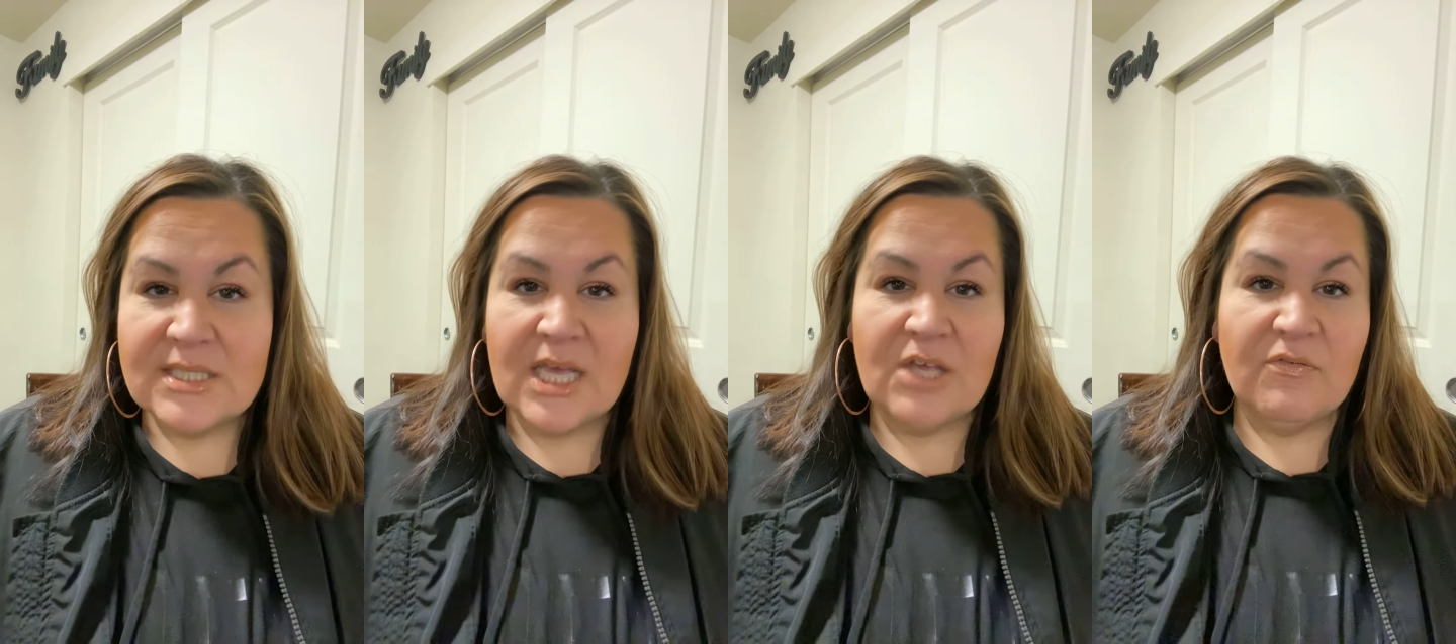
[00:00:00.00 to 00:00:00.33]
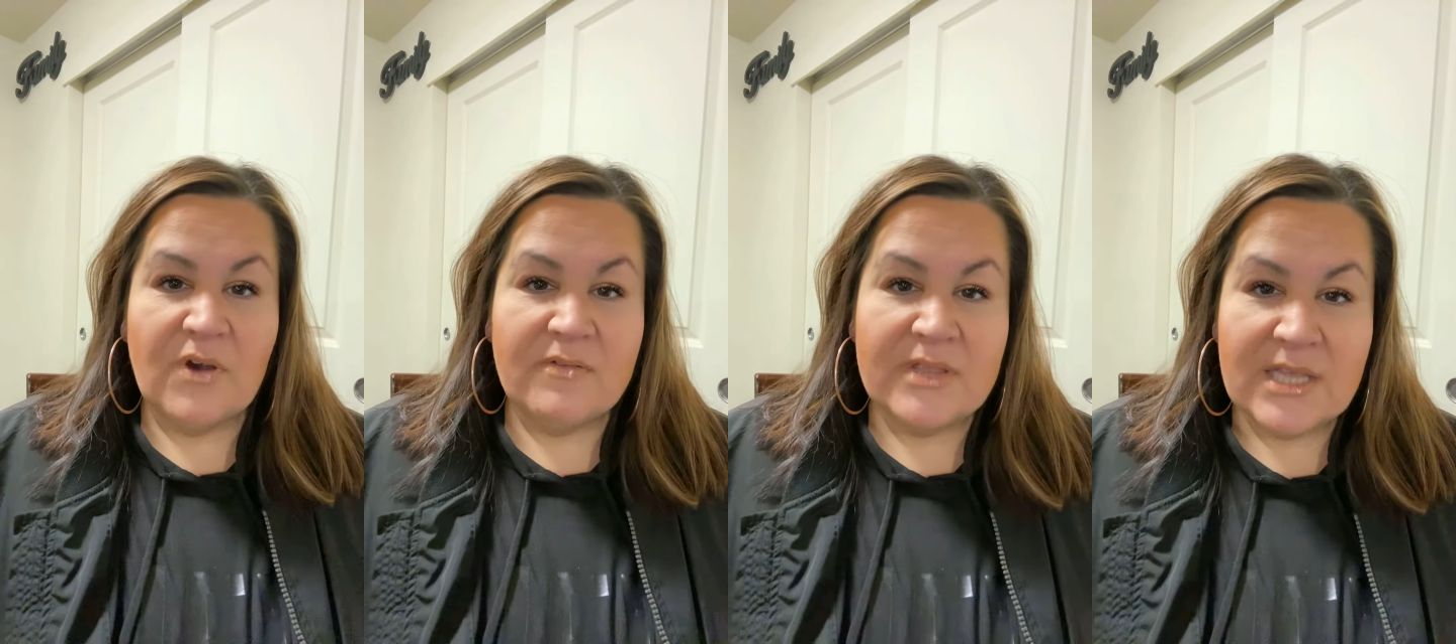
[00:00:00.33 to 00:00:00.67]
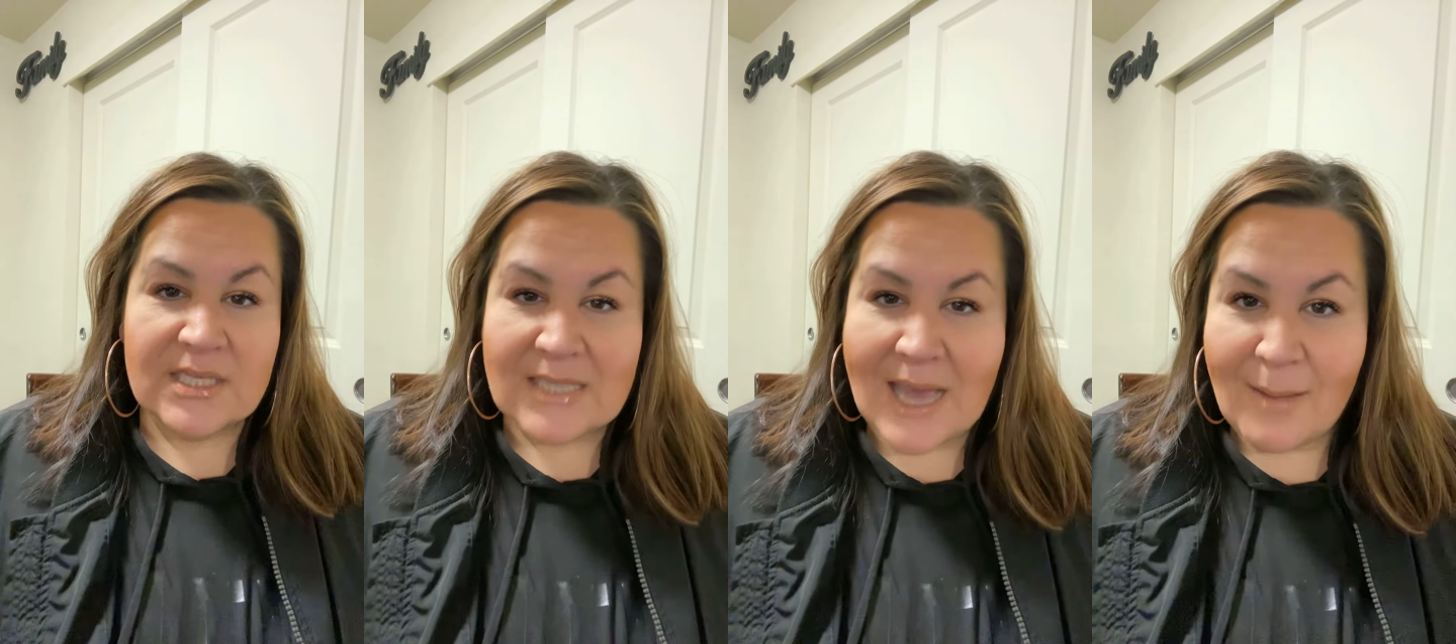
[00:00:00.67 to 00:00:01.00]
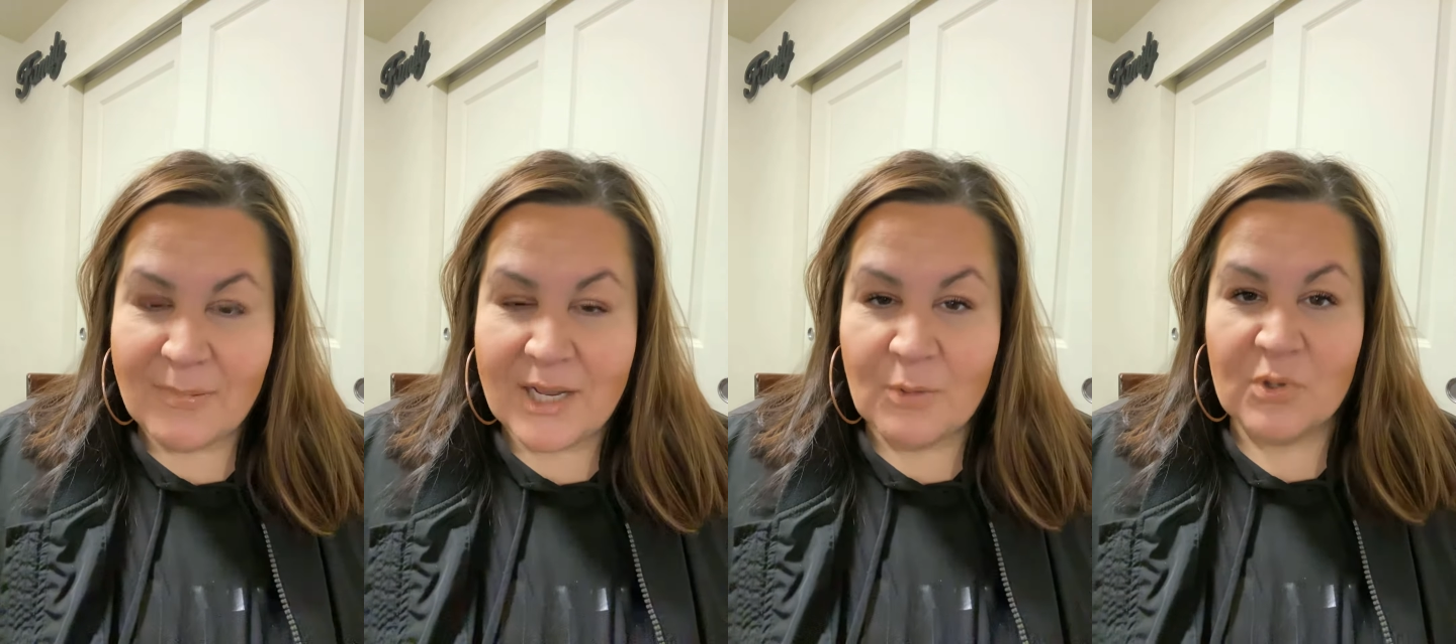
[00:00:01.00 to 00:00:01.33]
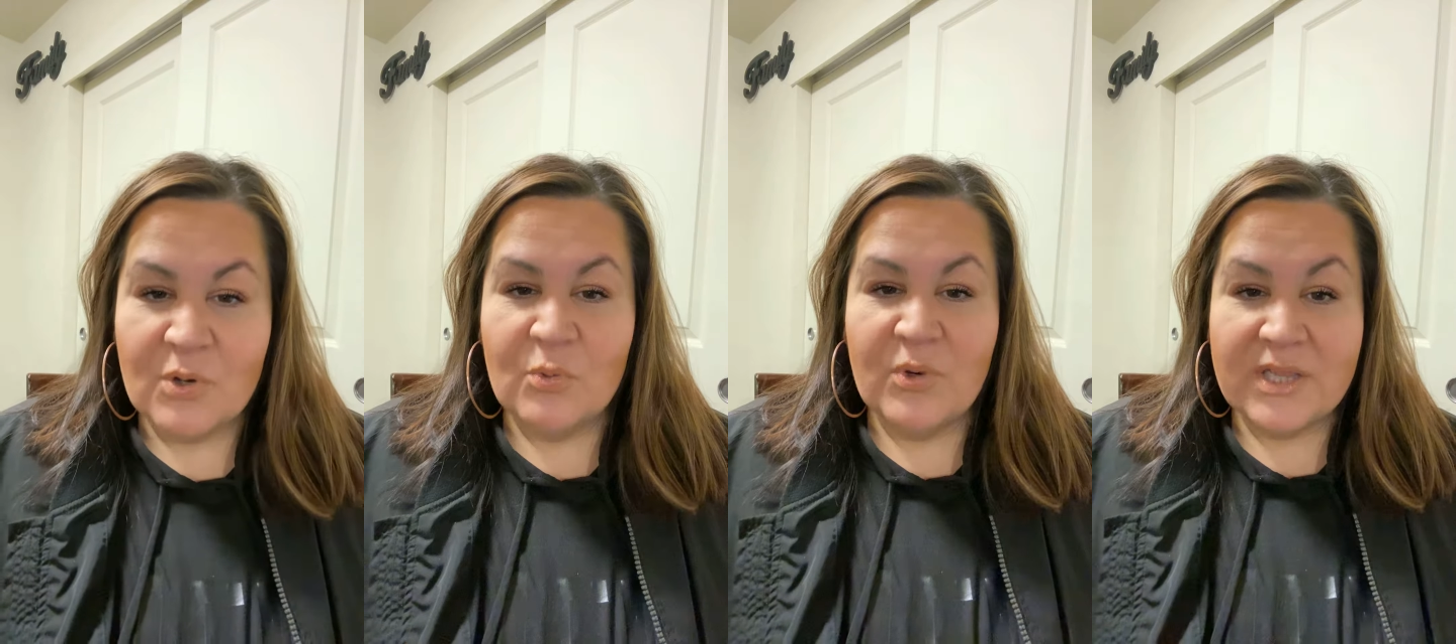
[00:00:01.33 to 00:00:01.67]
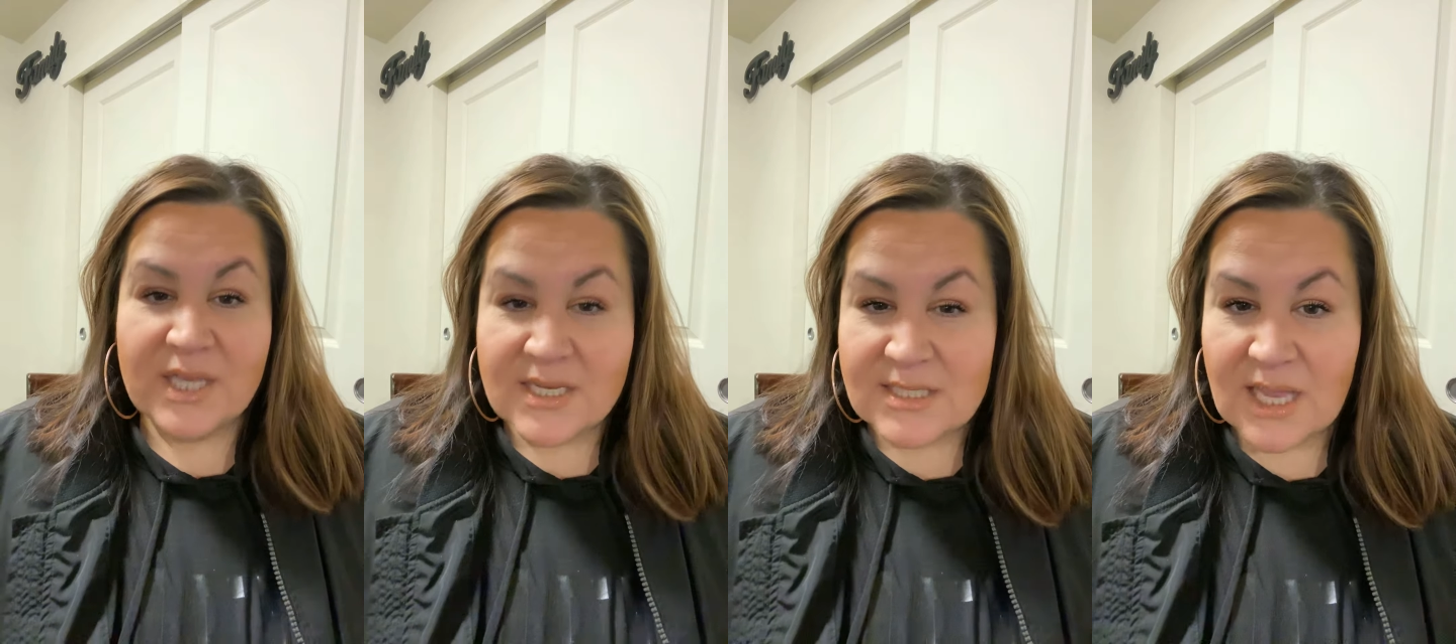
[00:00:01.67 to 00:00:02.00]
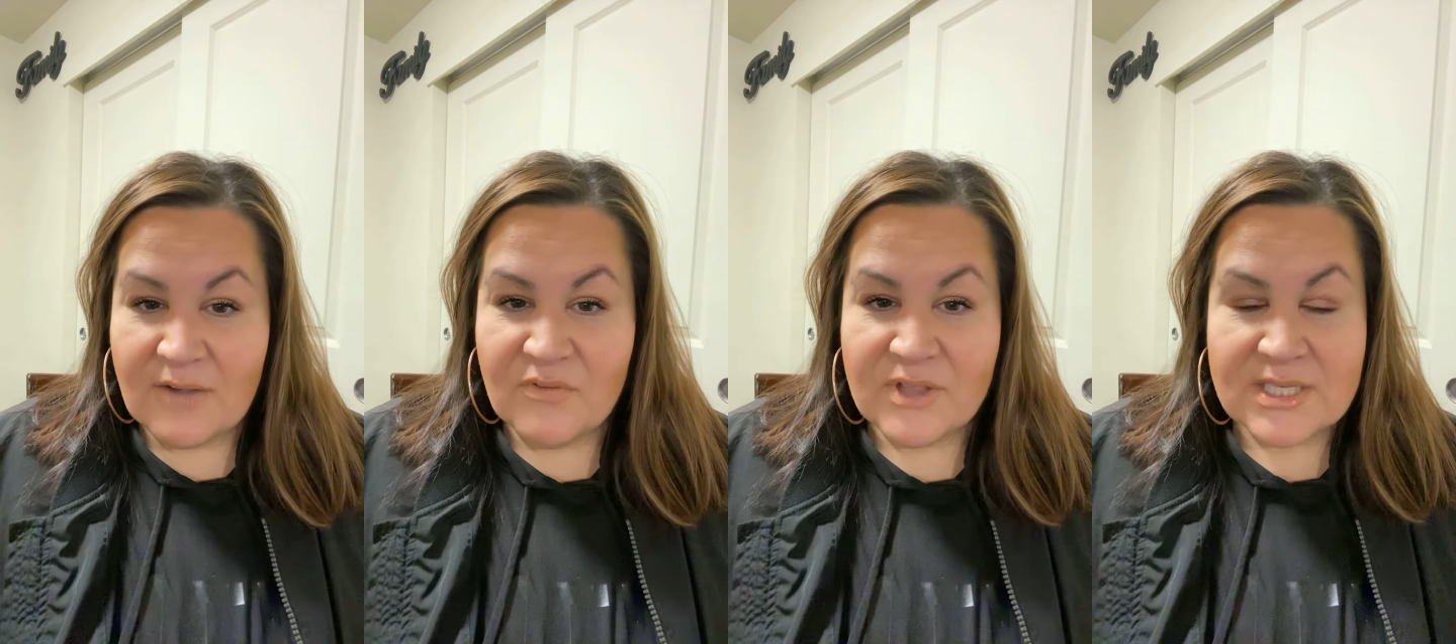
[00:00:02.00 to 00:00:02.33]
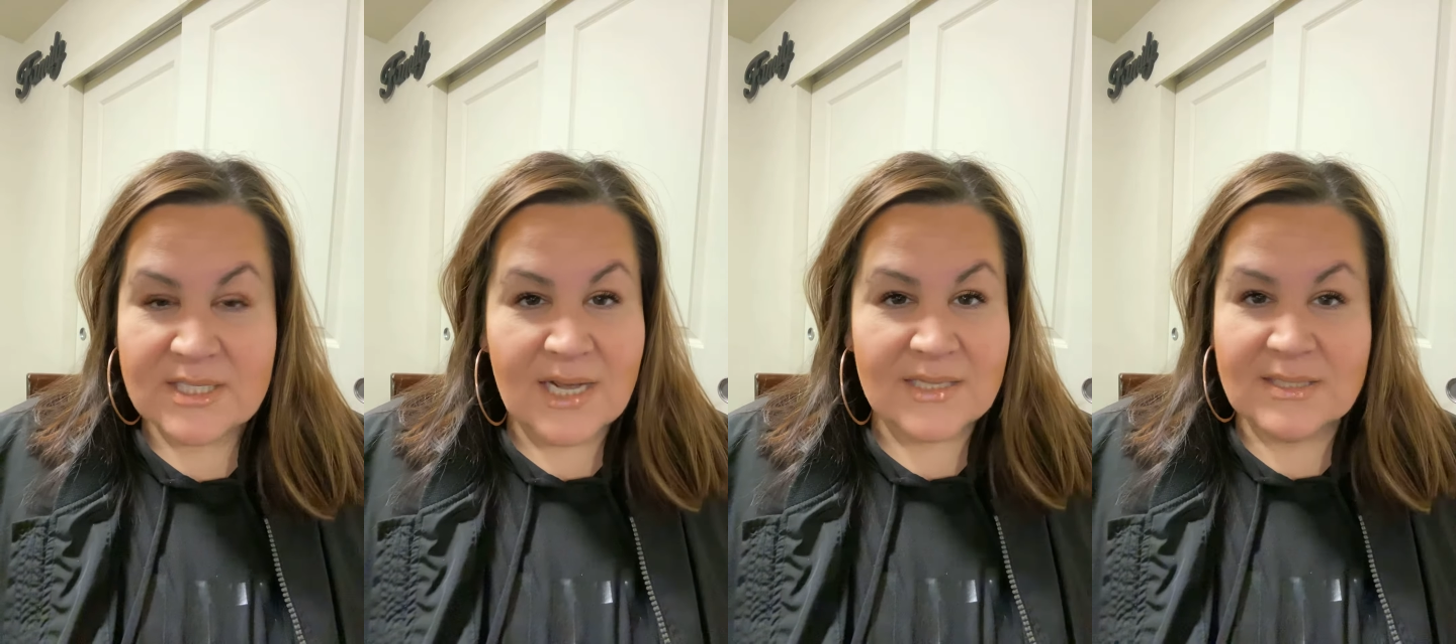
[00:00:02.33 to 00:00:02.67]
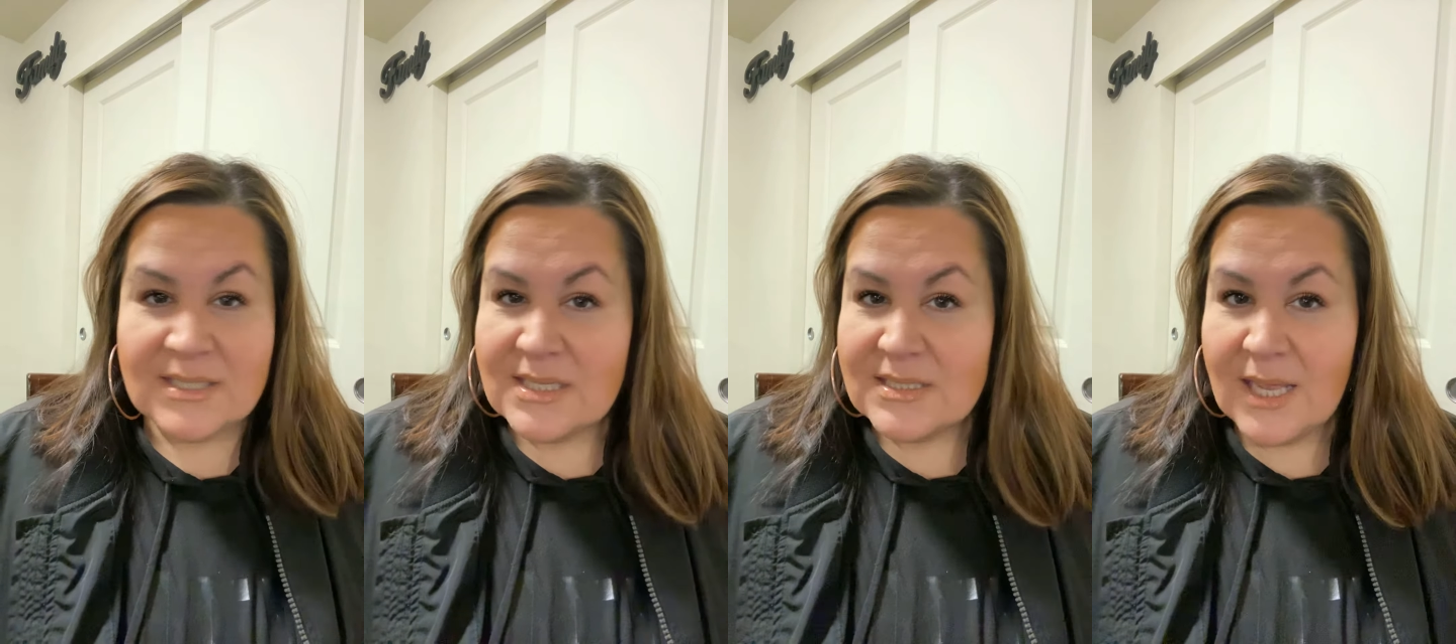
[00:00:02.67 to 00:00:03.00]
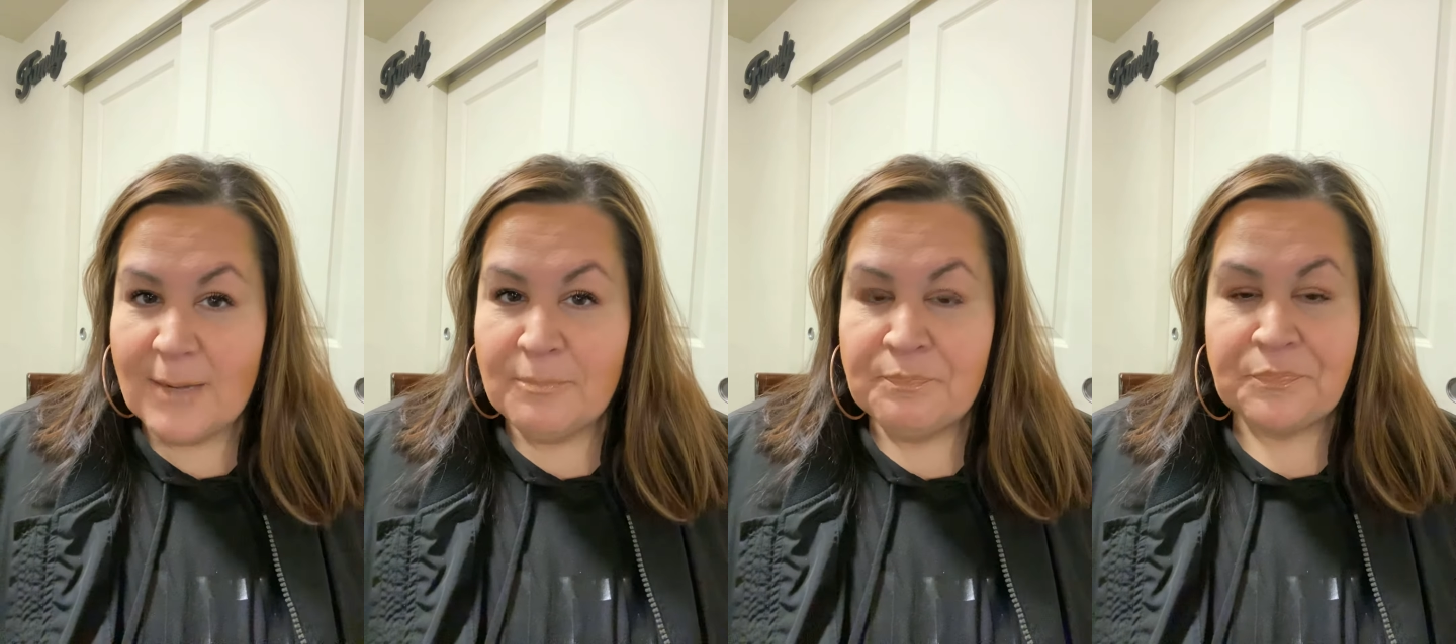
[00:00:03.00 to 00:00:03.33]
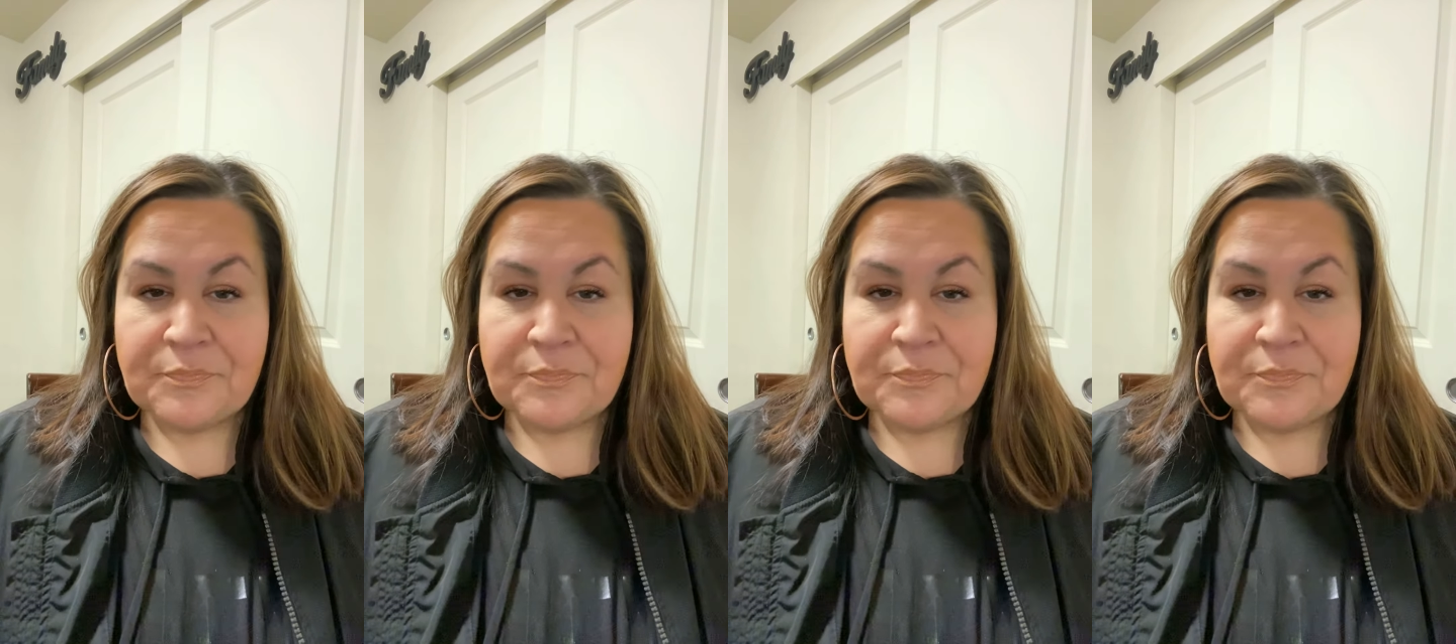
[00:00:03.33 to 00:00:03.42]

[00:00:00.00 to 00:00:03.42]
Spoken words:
Thank you for everything that's happening. We're really excited for this next season,